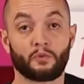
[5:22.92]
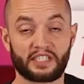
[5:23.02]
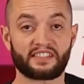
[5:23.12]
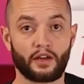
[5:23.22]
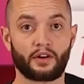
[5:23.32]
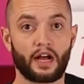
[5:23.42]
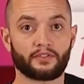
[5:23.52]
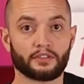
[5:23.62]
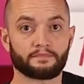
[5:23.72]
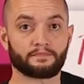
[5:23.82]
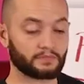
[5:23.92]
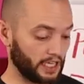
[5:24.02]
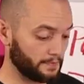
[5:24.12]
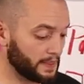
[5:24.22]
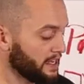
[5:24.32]
which is now an offer.
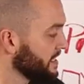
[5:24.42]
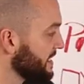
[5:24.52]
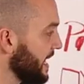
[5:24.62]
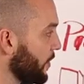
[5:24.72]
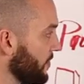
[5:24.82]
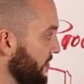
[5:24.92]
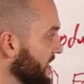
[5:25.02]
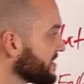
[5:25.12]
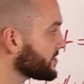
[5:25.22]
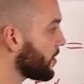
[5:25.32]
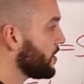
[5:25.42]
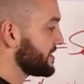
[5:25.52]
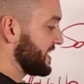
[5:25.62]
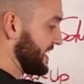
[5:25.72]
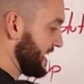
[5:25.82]
Okay. Now this
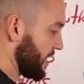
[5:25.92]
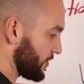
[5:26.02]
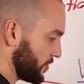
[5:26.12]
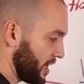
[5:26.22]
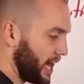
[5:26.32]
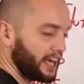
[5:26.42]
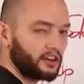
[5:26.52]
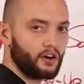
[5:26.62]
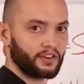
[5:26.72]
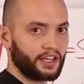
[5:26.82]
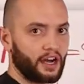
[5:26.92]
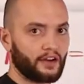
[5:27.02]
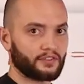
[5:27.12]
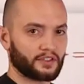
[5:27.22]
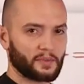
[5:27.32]
all together, I call the
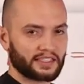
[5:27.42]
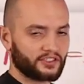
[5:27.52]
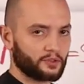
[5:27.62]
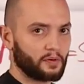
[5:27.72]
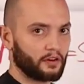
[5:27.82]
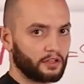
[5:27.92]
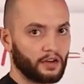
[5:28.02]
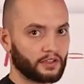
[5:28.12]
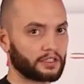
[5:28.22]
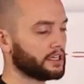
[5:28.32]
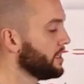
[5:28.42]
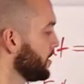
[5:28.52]
offer. The message is part of it.